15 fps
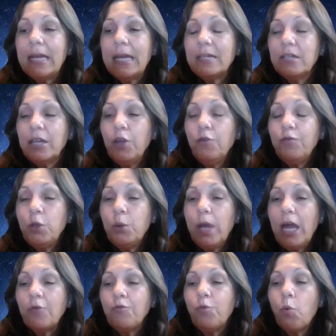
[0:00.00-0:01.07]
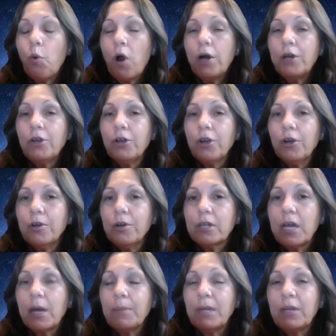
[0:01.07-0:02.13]
And if you have water
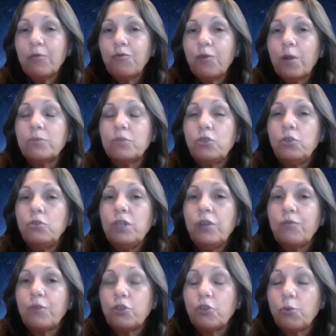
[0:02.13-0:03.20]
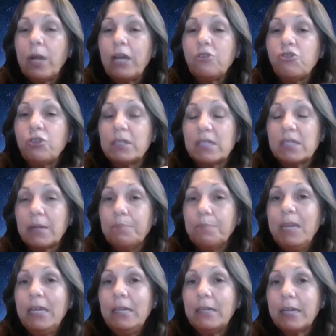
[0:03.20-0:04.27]
coming from two different directions
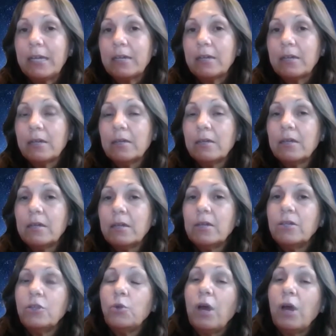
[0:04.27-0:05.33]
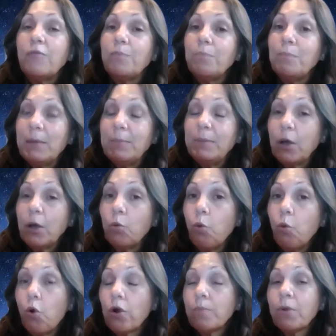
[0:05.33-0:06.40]
and meeting, you have maybe a
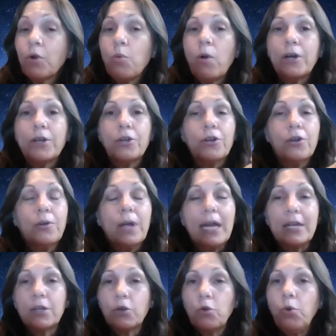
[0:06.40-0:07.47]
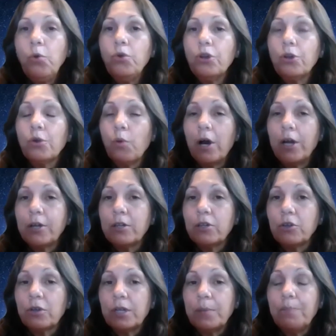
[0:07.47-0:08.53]
warmer water and a cooler water,
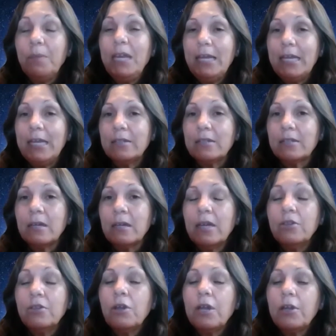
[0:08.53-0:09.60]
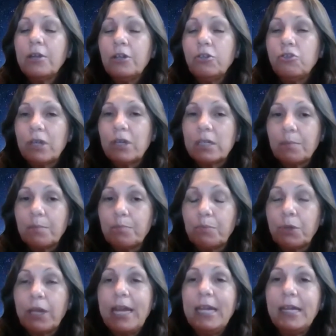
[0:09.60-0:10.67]
they're going to meet. They're not going to just
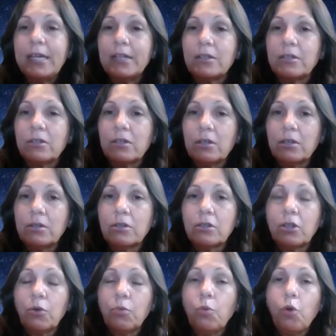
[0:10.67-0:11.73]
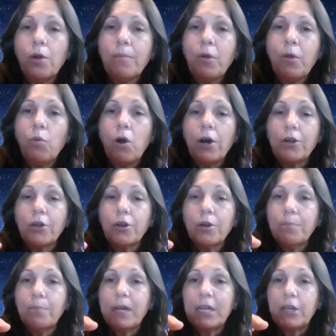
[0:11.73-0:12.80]
blend. The warmer
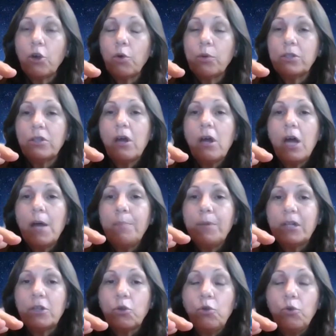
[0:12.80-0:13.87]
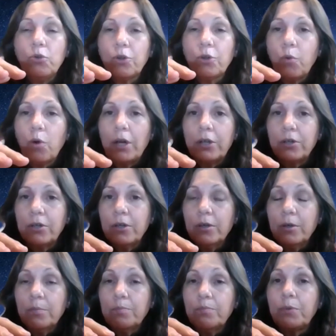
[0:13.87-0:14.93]
water might go atop and the cooler
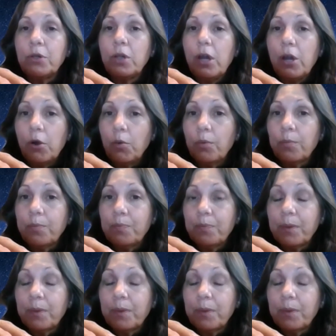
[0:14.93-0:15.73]
water below,